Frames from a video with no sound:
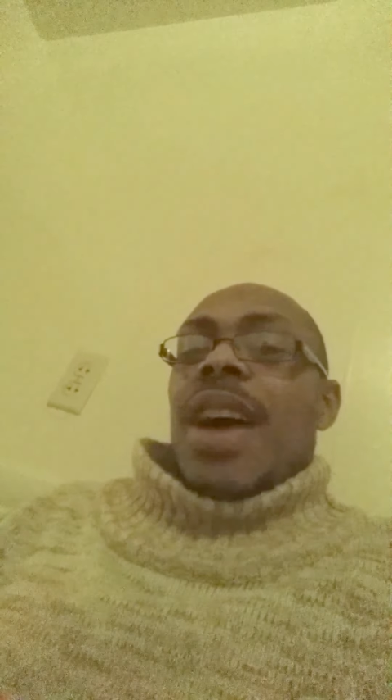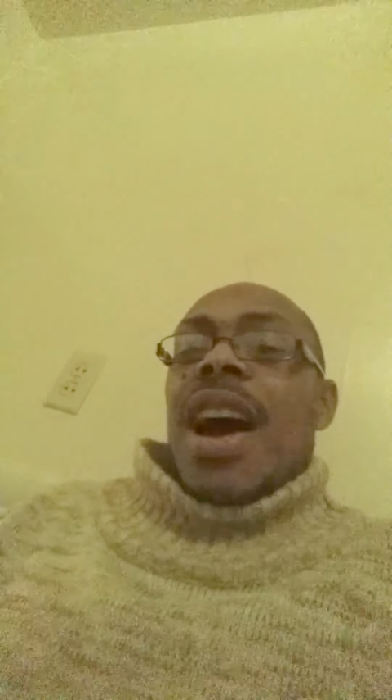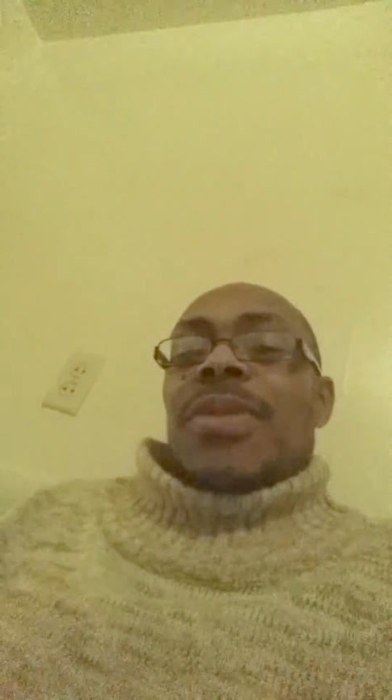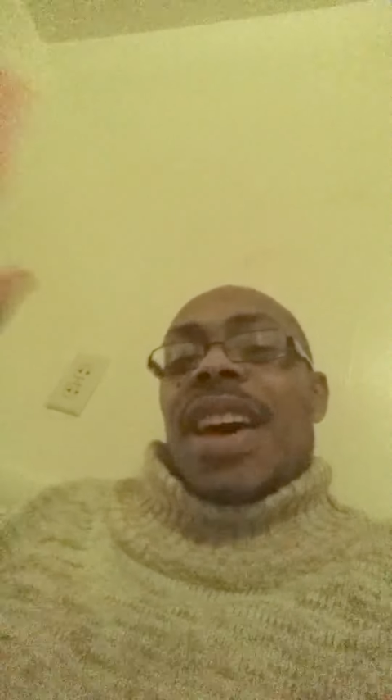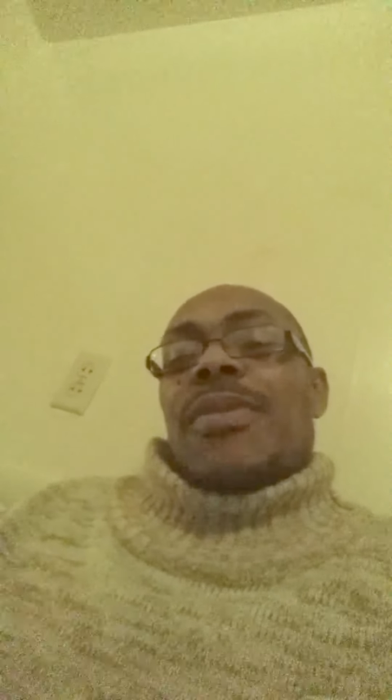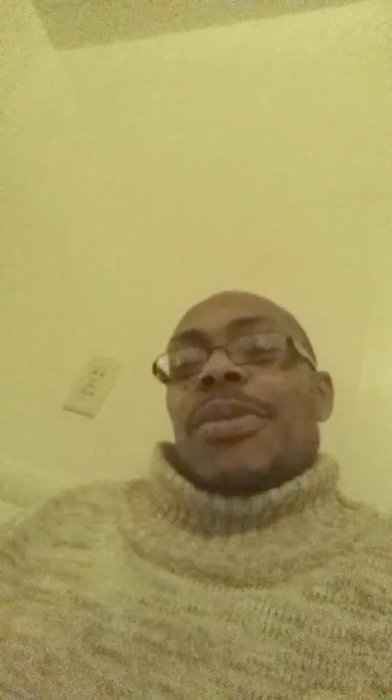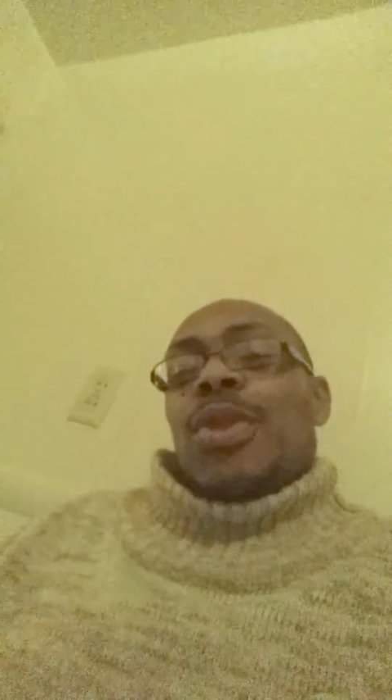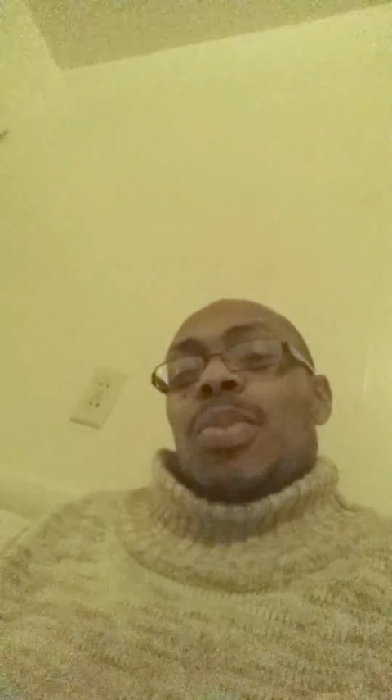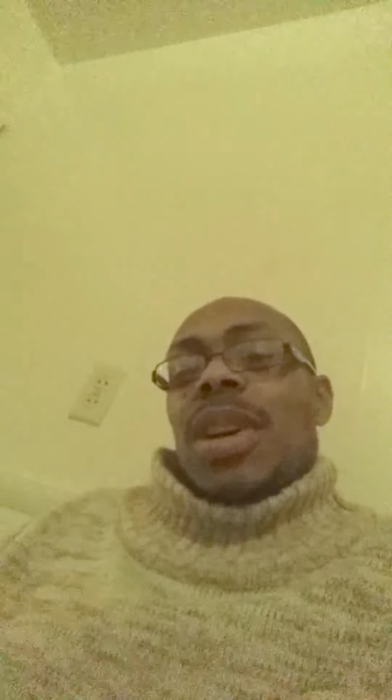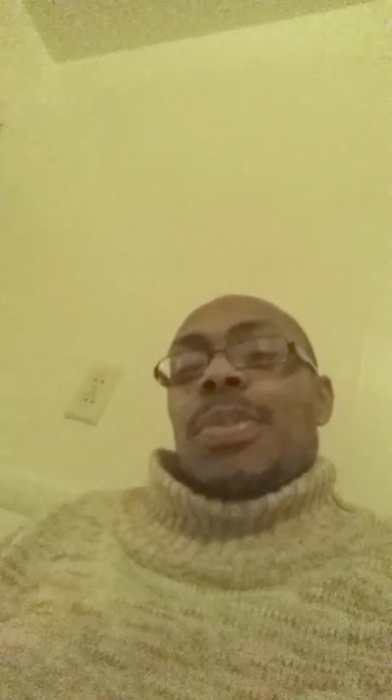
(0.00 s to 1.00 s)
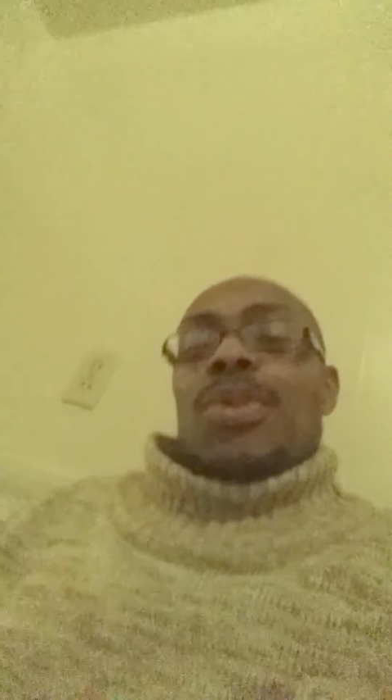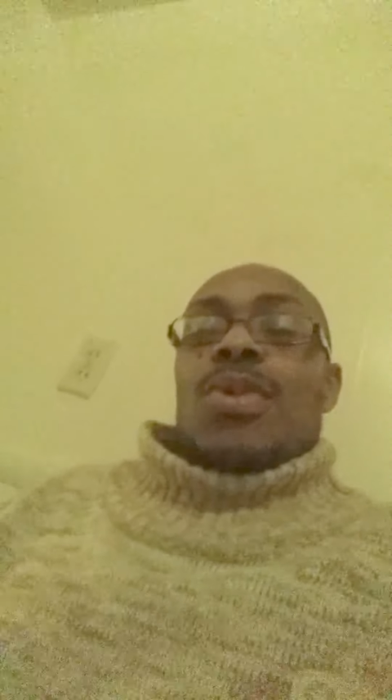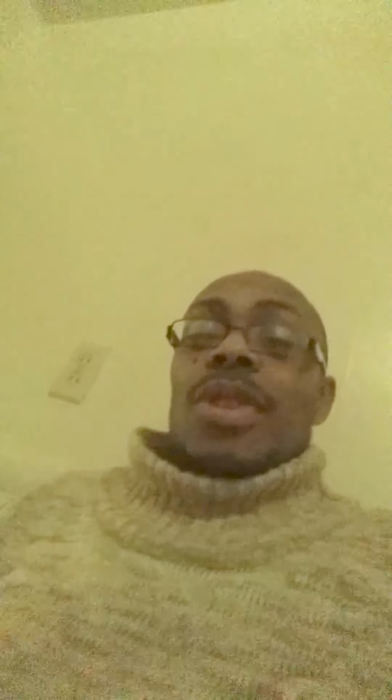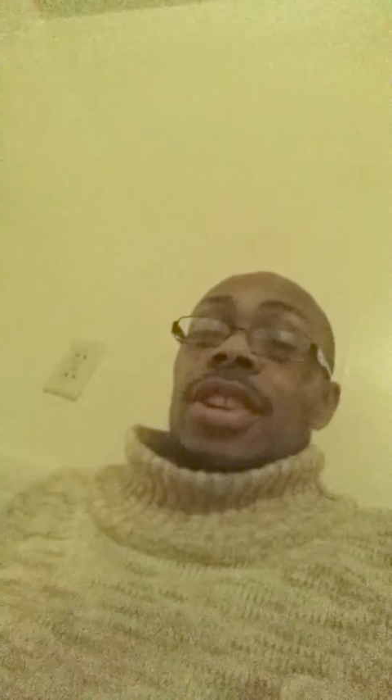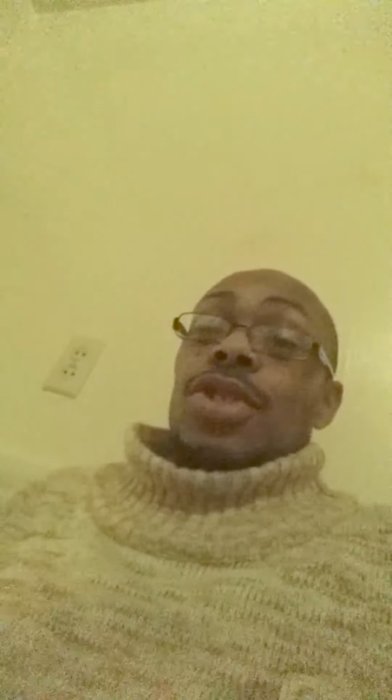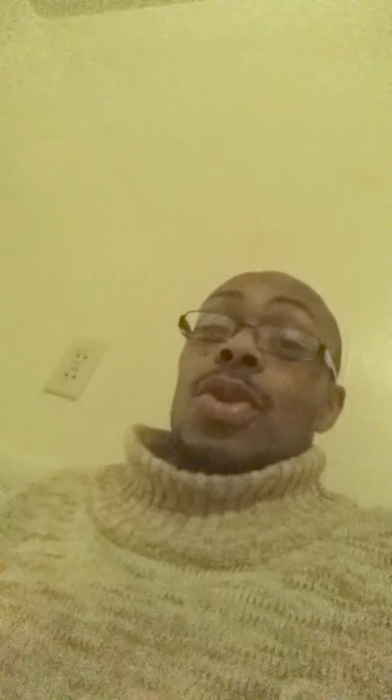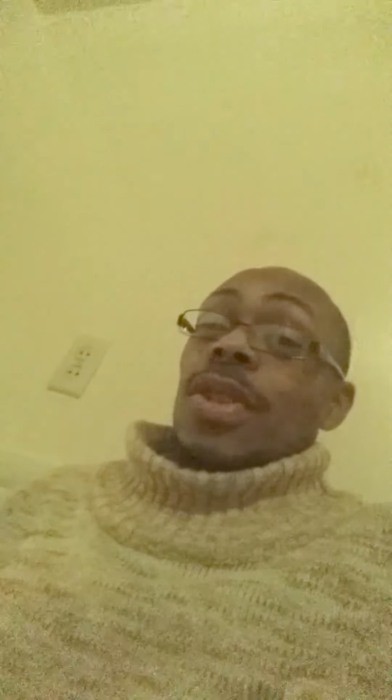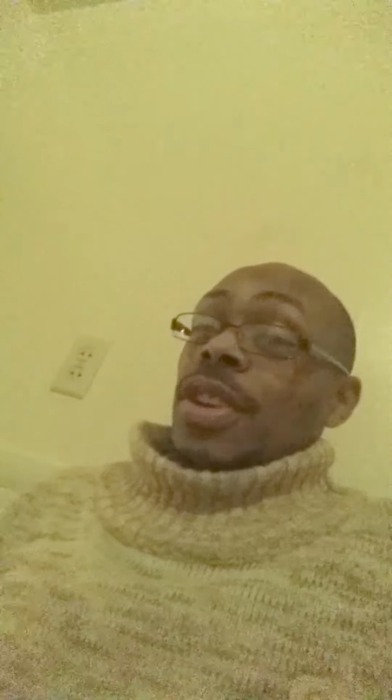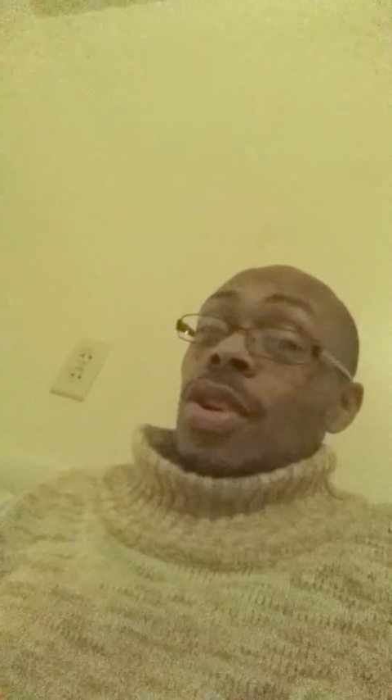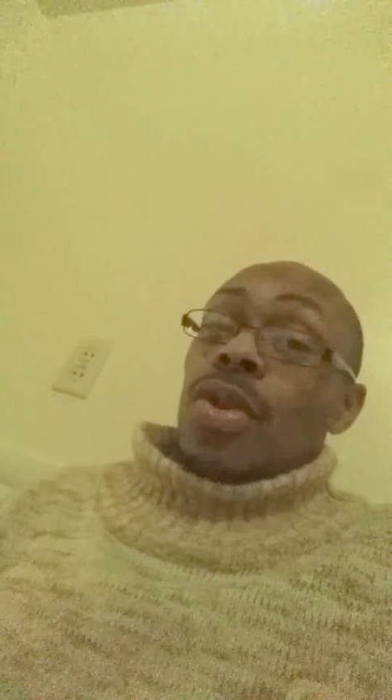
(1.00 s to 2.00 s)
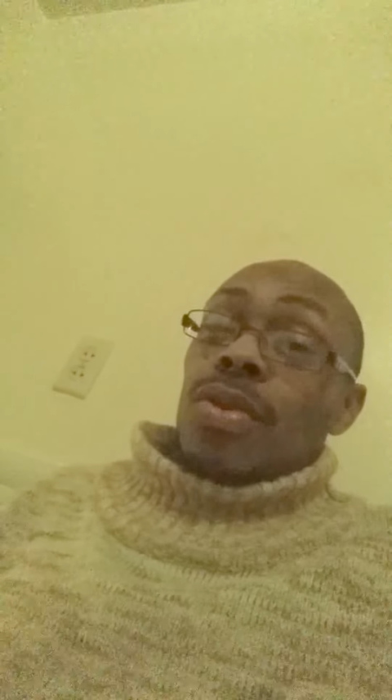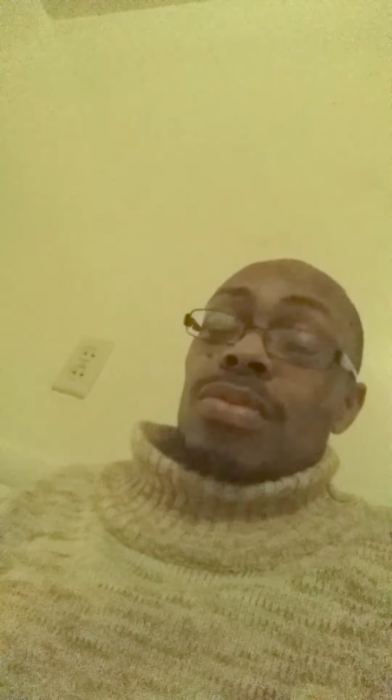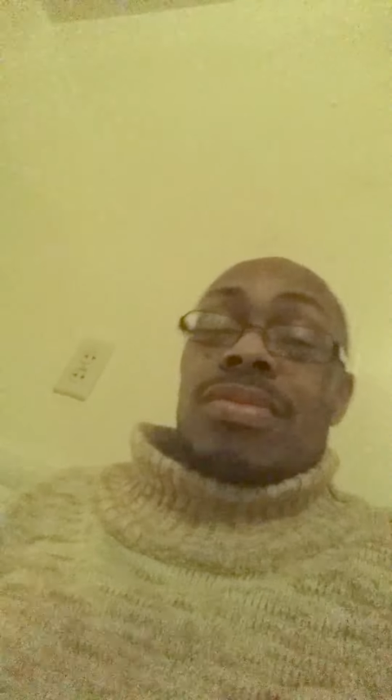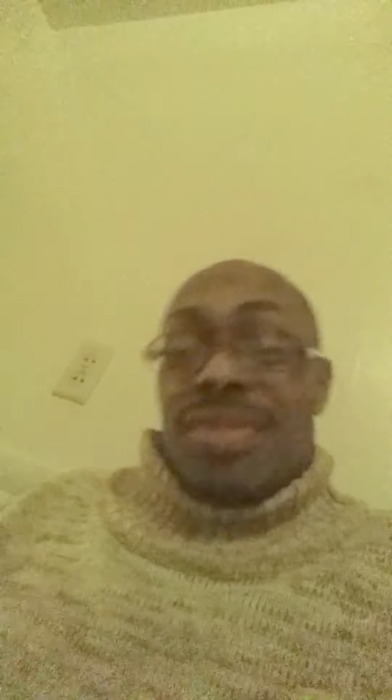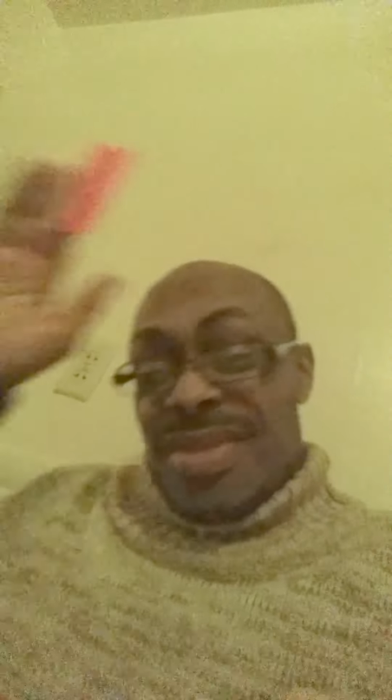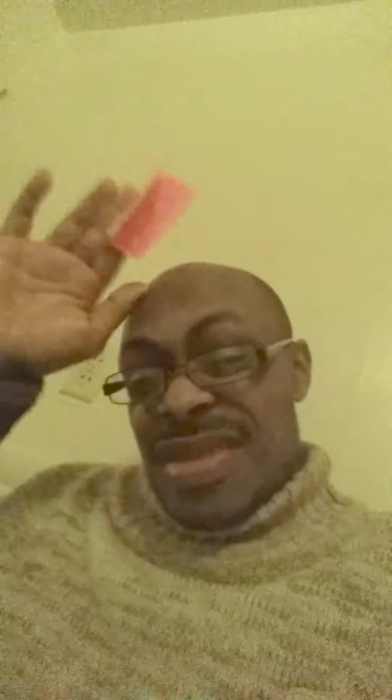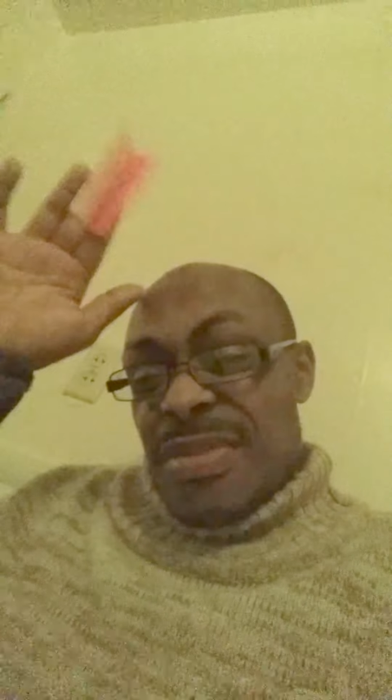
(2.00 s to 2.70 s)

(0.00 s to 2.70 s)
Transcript: You have to have a few people who are in control of their own